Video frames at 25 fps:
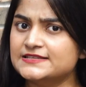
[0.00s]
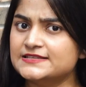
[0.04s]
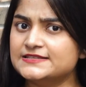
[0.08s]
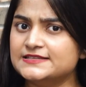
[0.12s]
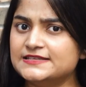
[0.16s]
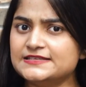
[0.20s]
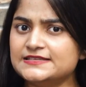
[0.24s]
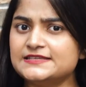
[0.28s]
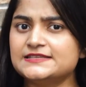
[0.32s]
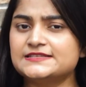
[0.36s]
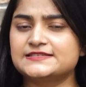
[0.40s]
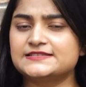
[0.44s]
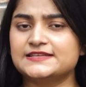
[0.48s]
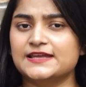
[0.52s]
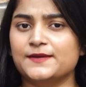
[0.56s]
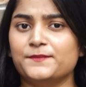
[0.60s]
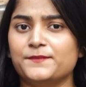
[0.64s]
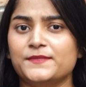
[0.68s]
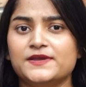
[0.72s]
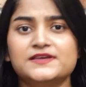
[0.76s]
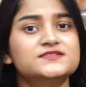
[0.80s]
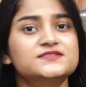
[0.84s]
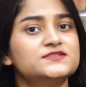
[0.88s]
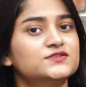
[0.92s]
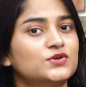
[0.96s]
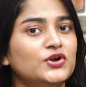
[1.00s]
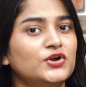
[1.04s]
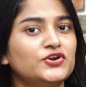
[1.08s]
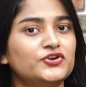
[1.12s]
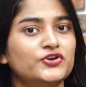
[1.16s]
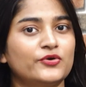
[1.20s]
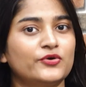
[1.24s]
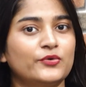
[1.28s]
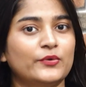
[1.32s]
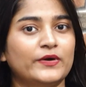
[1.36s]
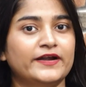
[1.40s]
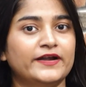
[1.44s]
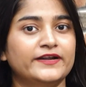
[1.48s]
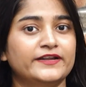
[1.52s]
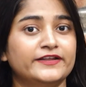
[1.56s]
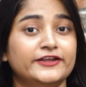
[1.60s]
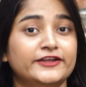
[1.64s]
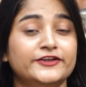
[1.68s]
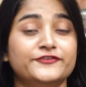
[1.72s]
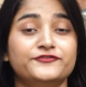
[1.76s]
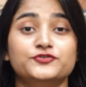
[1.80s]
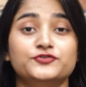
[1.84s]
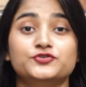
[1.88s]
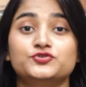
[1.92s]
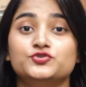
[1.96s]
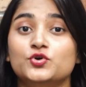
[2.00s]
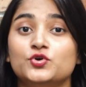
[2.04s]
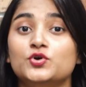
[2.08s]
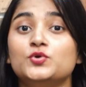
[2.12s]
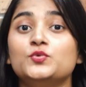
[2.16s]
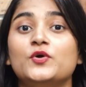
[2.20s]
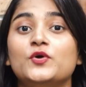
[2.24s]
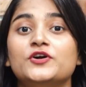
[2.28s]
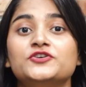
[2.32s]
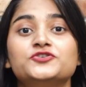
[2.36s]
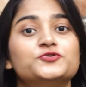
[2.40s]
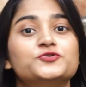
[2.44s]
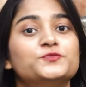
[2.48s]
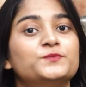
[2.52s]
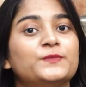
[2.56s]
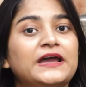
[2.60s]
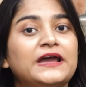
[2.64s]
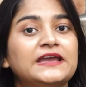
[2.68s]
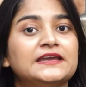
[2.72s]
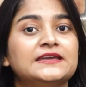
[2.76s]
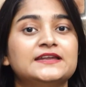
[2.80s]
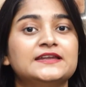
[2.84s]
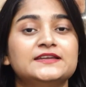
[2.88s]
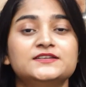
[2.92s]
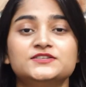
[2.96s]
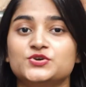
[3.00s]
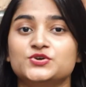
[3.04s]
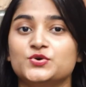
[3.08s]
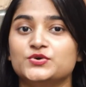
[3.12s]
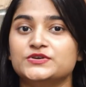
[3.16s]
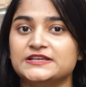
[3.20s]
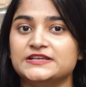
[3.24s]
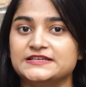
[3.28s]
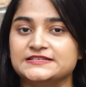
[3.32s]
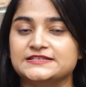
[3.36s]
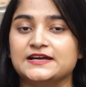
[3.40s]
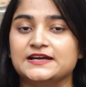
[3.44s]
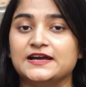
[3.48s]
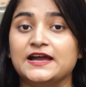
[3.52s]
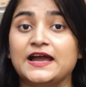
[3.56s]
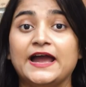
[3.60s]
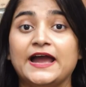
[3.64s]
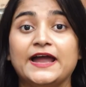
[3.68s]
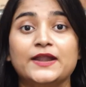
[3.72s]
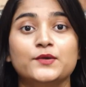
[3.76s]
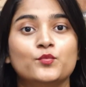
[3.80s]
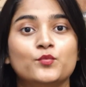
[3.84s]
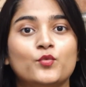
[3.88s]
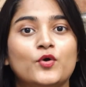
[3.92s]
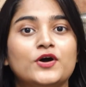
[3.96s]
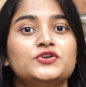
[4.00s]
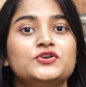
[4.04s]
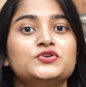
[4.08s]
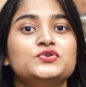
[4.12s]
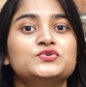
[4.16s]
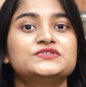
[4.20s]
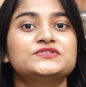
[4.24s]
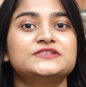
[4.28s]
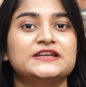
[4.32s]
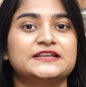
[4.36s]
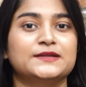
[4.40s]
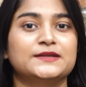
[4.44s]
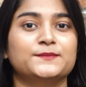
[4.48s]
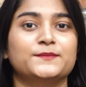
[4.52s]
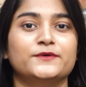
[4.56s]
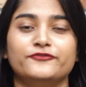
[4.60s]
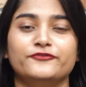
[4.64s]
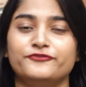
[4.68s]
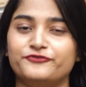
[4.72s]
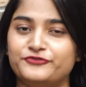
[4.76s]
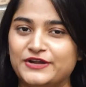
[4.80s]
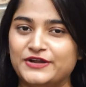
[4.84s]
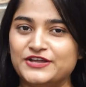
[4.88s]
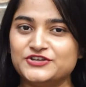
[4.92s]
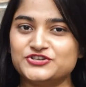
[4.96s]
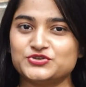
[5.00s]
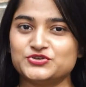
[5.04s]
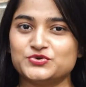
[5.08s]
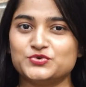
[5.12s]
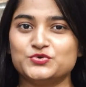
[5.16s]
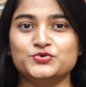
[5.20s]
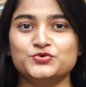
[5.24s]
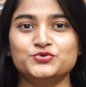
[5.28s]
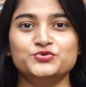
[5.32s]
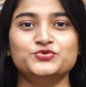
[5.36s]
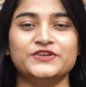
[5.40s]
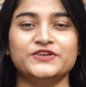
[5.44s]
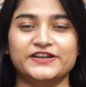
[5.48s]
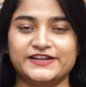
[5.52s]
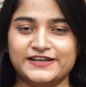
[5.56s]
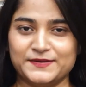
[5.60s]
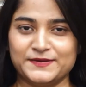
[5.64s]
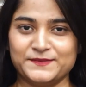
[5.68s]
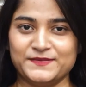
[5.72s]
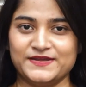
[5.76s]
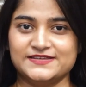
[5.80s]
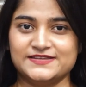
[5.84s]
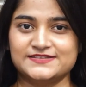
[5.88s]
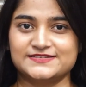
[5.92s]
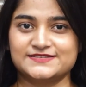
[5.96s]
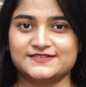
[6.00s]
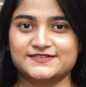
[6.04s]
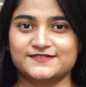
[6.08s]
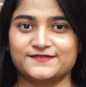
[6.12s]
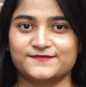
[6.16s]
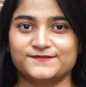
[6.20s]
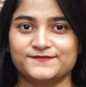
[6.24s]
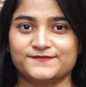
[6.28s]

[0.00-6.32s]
This step is not required if you don't want to migrate your data and want to set up a fresh Odoo database.